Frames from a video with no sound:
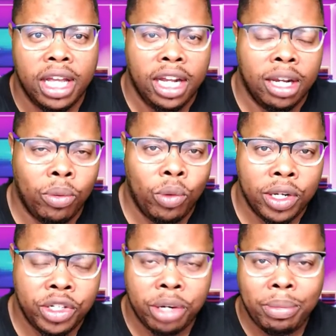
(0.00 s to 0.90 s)
Number
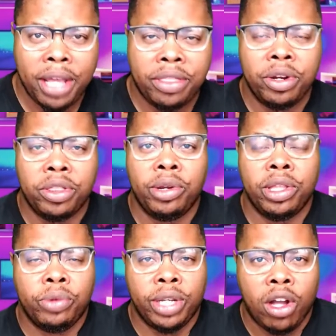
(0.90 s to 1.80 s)
one, Jeremiah 33 and
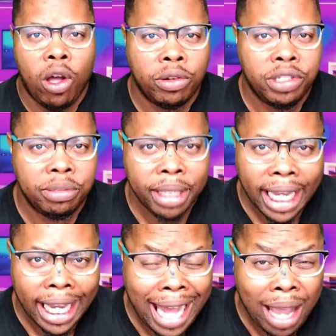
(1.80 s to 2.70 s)
3 call to me,
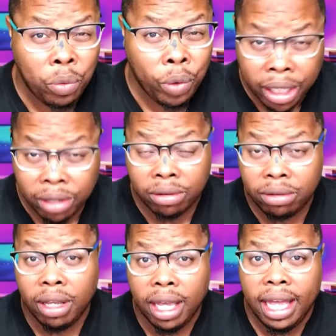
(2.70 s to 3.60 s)
and I will
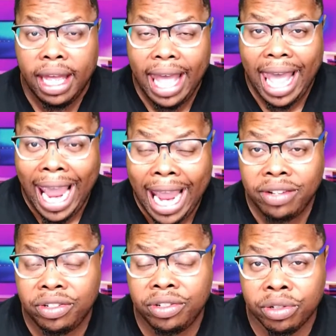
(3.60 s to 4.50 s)

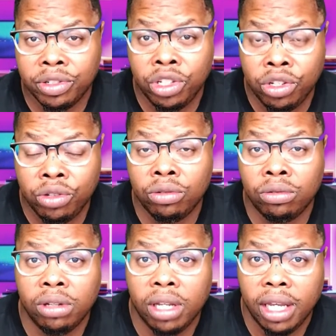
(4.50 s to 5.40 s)
answer you
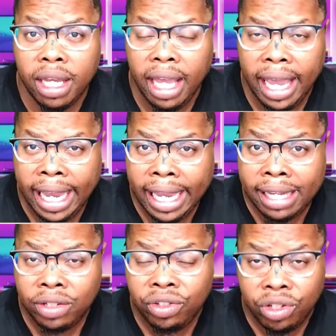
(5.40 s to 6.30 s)

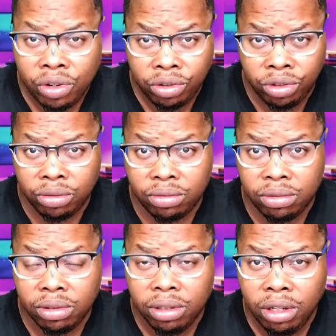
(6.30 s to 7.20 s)
and show you
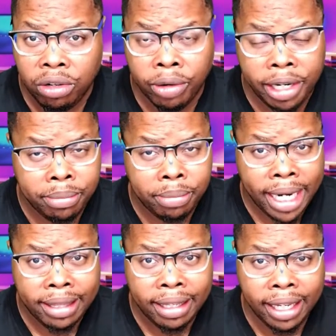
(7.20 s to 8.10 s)
great mighty
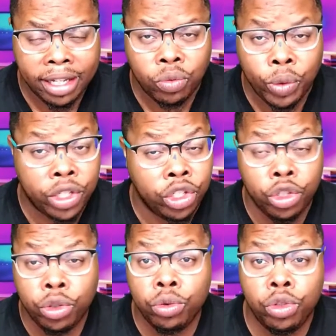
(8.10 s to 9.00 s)
things which
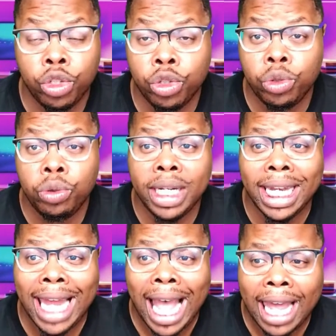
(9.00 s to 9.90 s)
you do
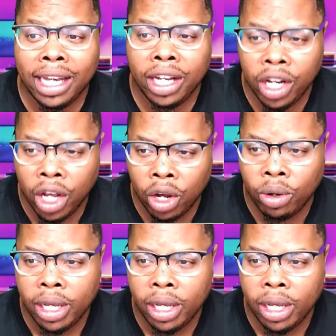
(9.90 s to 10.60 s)
not know.